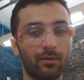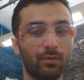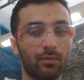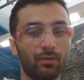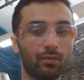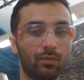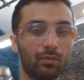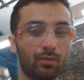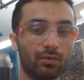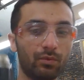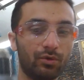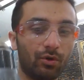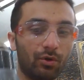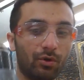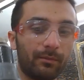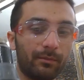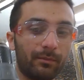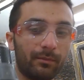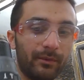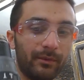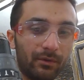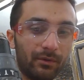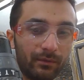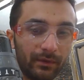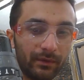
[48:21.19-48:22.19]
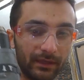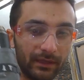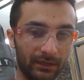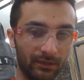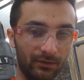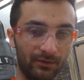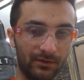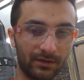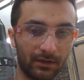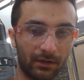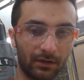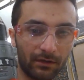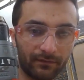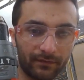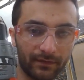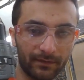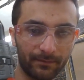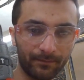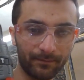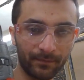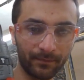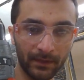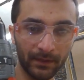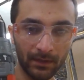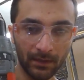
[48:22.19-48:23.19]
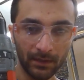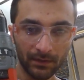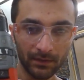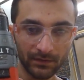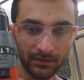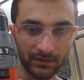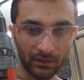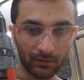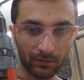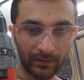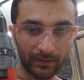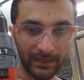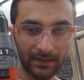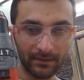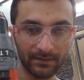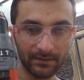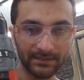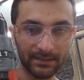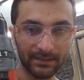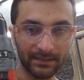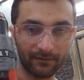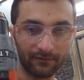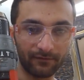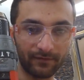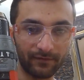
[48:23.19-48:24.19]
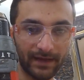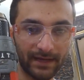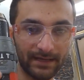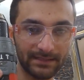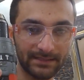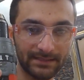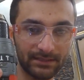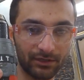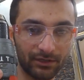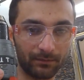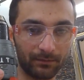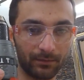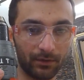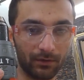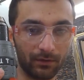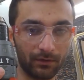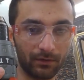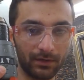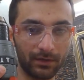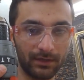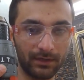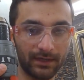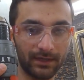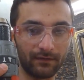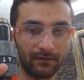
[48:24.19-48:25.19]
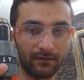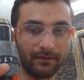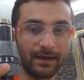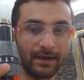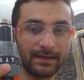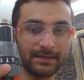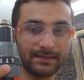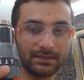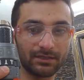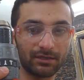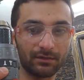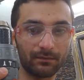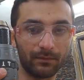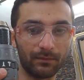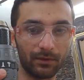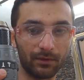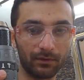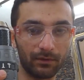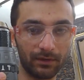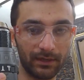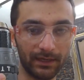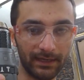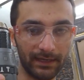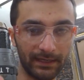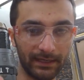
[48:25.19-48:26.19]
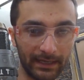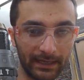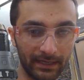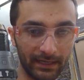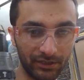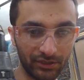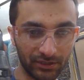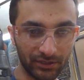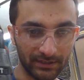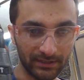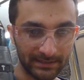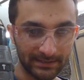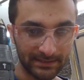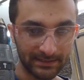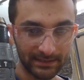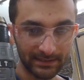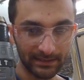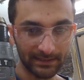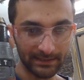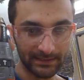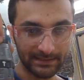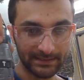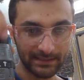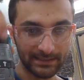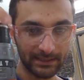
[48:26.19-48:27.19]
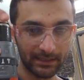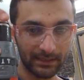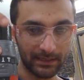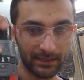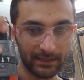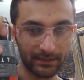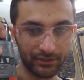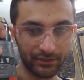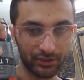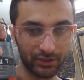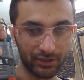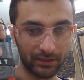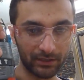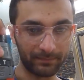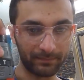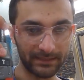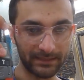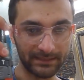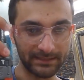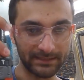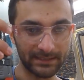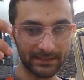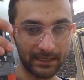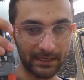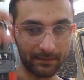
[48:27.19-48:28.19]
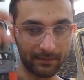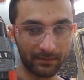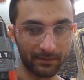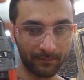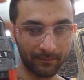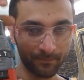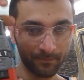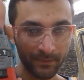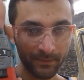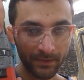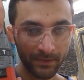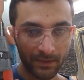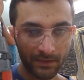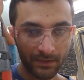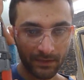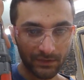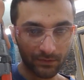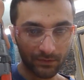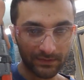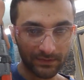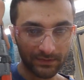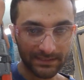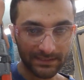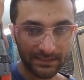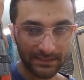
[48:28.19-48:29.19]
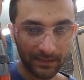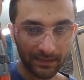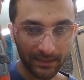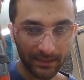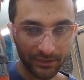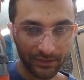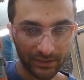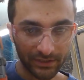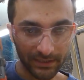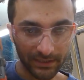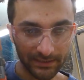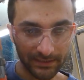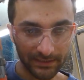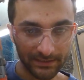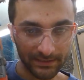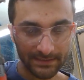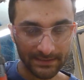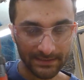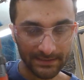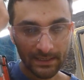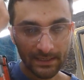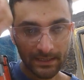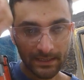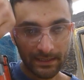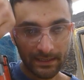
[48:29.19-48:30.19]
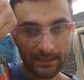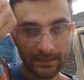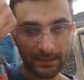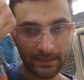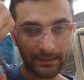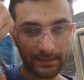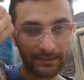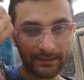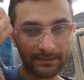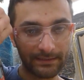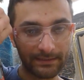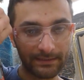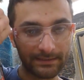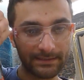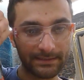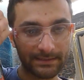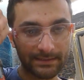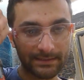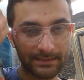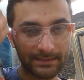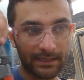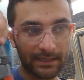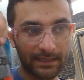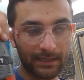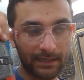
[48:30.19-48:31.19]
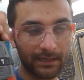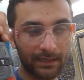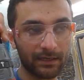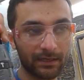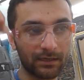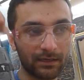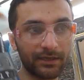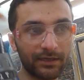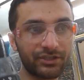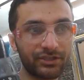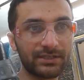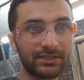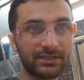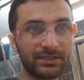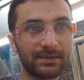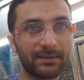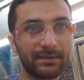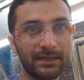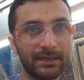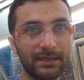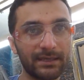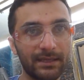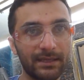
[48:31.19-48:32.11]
normally we don't really use all of them. So right now it's on fastener mode, and fastener mode engages this clutch up at the top. So what this clutch does is, a clutch is something that